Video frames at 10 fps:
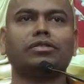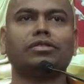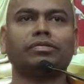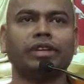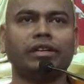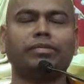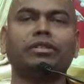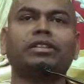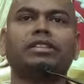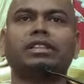fed up with
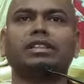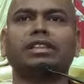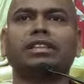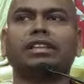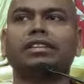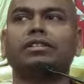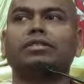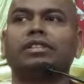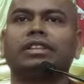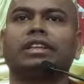the children, then they
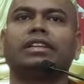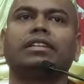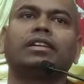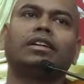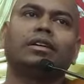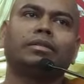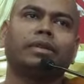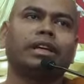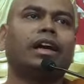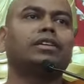don't think,
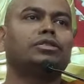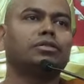well, I should